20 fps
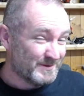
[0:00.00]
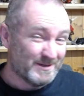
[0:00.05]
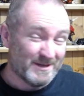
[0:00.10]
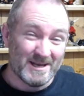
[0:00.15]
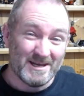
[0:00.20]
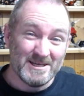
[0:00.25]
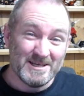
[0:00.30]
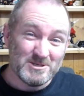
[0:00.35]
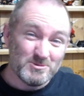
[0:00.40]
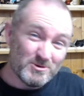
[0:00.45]

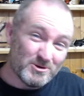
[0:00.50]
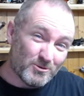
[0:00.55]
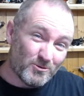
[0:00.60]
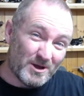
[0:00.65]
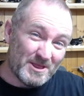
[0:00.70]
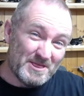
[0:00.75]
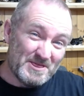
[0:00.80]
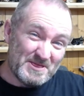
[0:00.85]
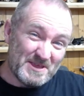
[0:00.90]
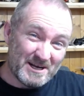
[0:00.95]
at least we got
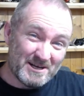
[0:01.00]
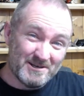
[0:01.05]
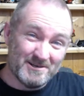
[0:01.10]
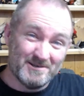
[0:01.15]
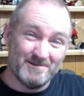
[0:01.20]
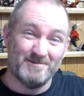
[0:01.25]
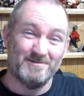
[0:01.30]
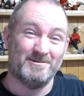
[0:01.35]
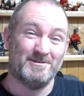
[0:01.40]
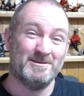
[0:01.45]
one
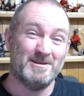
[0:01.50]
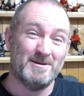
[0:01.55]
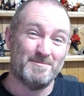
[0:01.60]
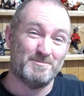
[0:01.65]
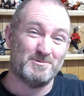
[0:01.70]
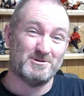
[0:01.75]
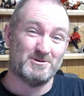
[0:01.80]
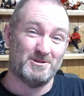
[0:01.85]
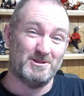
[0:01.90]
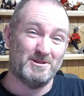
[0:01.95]
thing
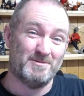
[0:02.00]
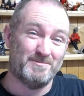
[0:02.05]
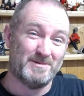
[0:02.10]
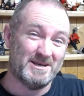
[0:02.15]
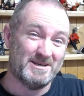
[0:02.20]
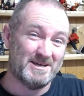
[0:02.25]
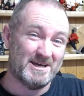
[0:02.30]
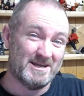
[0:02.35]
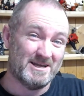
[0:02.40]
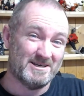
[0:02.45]
nipped on the
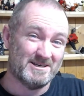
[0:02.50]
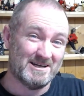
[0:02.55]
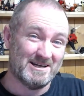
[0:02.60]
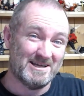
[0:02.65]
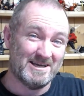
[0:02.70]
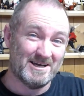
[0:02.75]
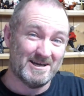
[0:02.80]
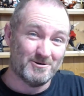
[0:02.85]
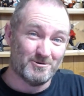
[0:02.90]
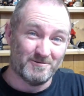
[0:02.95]
bud and
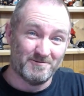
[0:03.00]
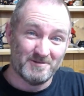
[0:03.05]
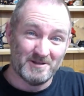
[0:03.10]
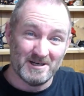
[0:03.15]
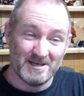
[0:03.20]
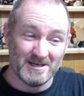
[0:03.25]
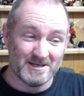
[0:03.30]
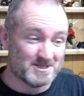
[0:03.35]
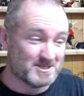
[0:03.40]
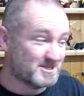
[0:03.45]
cleared off
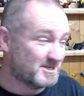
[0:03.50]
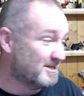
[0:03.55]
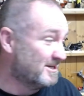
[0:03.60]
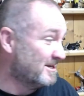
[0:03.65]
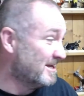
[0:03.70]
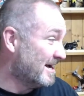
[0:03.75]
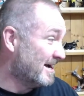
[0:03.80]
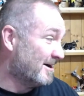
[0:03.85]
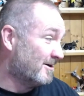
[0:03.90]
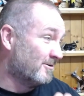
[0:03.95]
the list.
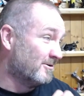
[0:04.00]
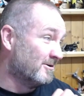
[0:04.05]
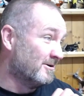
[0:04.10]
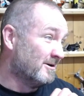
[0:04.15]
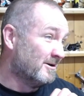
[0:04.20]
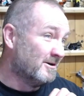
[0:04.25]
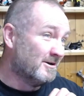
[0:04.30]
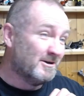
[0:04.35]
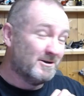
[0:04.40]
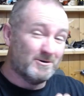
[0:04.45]
Now,
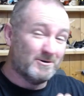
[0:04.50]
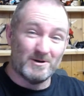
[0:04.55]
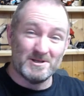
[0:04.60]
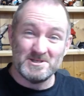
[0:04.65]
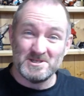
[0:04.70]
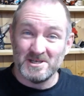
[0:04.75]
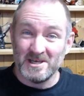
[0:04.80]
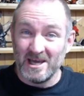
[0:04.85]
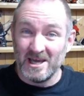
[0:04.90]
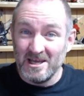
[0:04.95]

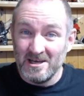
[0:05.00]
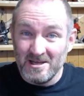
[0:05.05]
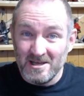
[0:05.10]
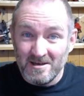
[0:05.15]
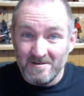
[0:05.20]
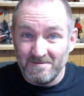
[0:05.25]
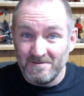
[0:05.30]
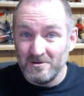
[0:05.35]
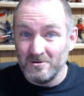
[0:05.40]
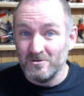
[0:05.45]
once again,
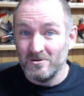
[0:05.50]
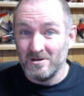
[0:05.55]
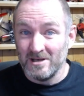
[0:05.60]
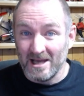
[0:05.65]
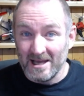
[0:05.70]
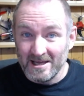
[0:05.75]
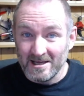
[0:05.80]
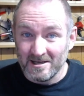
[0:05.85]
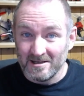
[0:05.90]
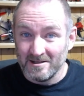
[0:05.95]
if you
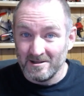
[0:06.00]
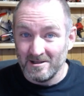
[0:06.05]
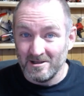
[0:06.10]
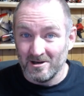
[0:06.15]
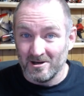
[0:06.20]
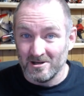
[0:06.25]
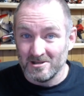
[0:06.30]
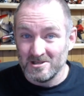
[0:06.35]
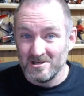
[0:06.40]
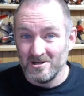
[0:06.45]
like the
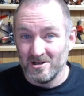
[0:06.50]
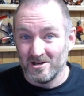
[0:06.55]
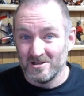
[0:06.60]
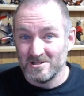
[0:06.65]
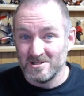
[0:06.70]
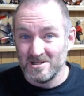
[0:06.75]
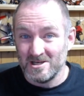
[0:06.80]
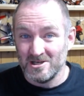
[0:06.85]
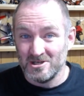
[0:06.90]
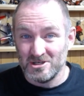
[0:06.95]

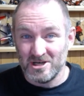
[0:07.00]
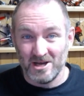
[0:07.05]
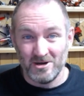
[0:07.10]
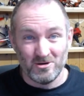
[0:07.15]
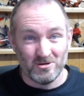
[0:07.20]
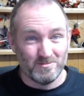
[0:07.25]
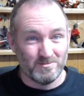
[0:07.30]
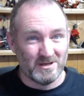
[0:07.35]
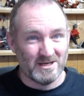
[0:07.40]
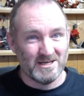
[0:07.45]
RTRC
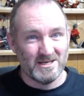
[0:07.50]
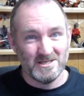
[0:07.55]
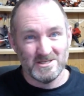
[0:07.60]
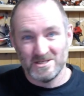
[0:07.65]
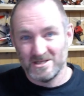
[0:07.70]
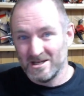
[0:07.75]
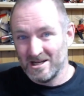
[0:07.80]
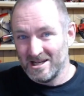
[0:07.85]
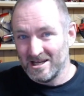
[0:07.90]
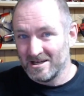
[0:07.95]
channel,
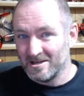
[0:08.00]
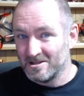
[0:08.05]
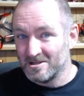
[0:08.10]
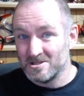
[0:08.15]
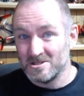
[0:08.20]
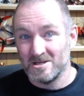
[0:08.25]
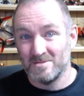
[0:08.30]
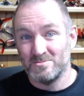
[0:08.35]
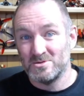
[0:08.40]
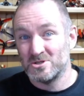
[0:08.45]
please click the
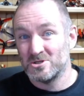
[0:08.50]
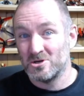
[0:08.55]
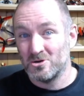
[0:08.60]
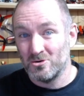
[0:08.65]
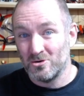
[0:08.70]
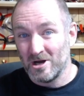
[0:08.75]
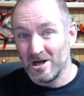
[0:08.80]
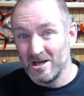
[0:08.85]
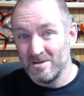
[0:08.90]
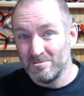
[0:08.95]

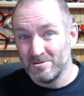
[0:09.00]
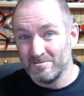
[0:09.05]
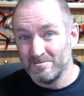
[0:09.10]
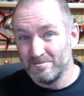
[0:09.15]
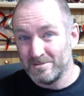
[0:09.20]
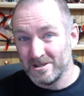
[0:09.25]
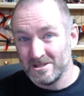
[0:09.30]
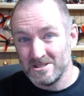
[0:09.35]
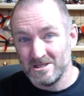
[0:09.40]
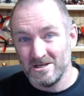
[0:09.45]
subscribe
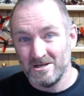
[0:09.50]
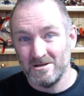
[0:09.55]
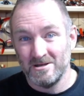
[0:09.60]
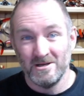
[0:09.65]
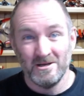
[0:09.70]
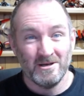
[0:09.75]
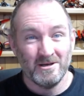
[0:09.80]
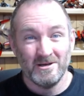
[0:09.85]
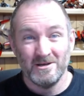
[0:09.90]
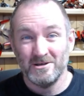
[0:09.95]
button,
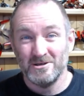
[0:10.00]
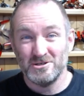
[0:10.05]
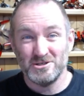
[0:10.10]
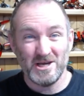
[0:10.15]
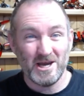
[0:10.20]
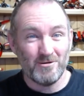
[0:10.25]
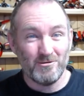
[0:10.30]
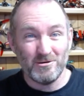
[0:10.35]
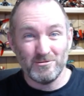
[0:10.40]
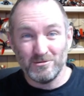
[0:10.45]

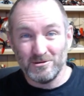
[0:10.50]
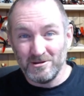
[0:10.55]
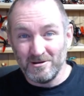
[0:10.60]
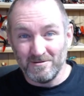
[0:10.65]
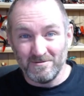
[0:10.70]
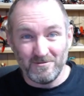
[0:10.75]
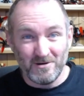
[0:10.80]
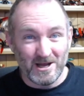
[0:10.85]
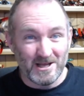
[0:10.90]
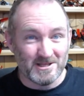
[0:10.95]
share it with
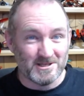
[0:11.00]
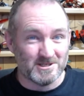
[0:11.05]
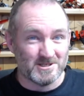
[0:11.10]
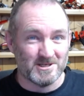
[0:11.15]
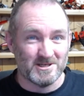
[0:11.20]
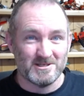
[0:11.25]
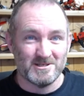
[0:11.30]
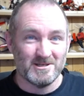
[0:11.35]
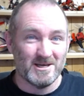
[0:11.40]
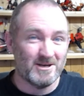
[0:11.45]
your friends.
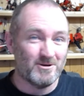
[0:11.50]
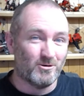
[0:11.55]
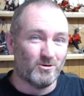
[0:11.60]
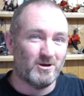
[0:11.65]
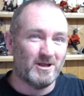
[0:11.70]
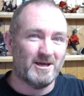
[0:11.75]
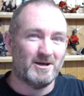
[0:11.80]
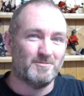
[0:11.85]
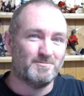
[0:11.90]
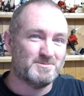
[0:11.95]
It
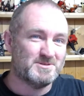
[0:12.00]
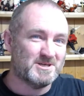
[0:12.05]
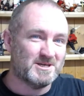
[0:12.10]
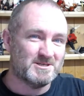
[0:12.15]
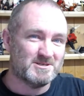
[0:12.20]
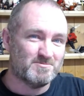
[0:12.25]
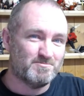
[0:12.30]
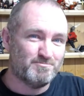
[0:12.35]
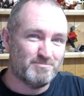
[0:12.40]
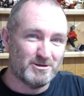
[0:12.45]
all helps
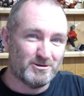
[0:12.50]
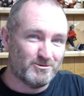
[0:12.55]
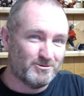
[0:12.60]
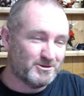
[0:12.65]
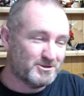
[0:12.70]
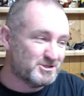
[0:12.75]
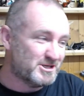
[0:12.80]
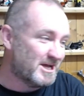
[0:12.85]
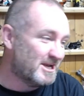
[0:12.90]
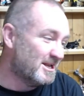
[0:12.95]
us build
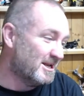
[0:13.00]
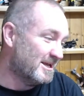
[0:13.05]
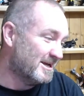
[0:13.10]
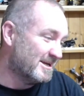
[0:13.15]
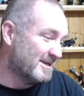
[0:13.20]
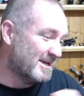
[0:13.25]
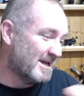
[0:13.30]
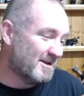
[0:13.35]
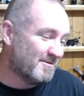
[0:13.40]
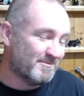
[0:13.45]
the channel
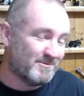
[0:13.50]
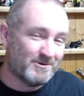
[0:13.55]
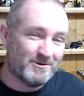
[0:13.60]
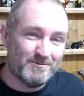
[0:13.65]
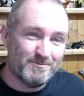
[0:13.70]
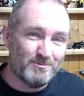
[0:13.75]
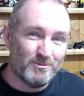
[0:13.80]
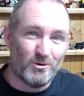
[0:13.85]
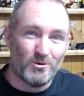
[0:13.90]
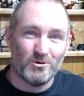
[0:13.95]
and get
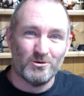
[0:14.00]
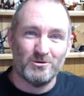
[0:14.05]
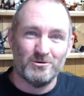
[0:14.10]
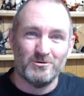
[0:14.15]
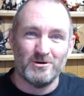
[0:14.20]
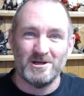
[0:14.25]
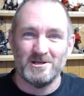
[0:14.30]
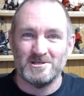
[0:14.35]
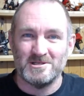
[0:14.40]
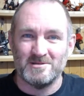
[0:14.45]
more
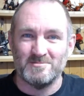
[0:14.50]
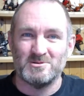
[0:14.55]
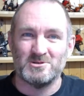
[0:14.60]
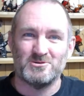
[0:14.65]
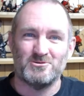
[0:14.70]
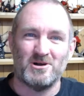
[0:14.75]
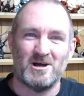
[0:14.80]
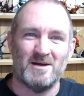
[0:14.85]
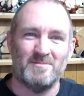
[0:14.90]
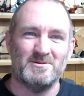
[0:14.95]
great
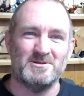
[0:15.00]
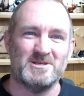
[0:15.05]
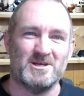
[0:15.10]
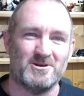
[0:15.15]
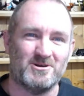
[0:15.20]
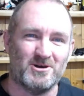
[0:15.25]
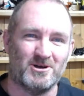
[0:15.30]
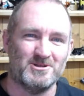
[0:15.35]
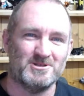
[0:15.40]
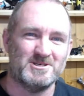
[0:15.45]
subscribers
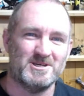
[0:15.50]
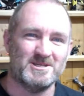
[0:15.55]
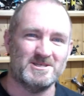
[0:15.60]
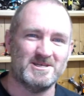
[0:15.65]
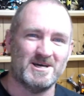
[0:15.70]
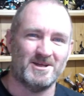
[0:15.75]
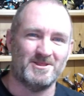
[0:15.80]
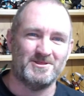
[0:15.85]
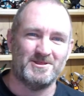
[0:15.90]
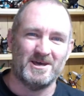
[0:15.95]
and content
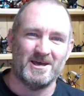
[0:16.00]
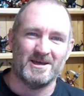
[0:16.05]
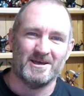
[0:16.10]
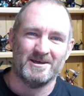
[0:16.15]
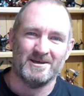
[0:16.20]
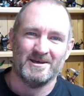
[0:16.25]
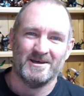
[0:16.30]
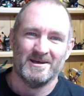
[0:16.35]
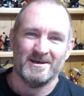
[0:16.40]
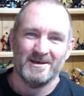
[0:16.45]
out there.
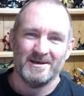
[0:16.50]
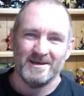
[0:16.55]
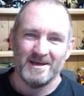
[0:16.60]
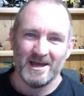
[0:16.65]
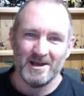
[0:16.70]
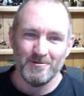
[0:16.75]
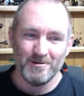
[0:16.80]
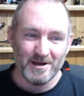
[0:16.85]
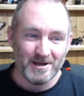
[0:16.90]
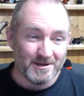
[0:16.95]

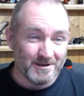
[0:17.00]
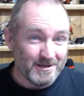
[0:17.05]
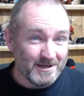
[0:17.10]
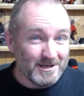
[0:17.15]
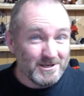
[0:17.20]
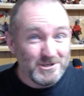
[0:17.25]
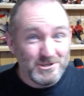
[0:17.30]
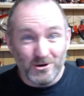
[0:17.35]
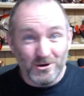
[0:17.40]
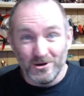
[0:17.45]
Anyway,
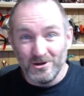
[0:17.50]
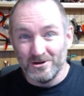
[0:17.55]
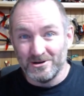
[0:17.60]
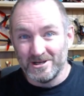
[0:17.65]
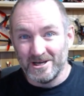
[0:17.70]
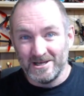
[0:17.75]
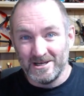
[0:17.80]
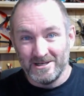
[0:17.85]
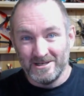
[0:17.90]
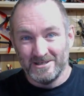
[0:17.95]
enjoy your
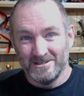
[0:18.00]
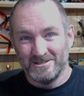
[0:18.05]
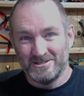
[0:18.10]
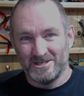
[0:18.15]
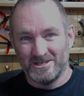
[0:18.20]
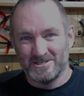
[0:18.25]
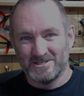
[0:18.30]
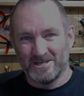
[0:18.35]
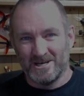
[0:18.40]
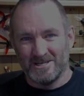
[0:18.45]
day.
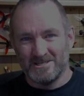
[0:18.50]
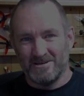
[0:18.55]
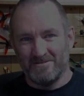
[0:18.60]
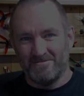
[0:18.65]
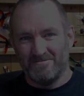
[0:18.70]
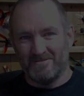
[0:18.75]
Cheers, guys. Have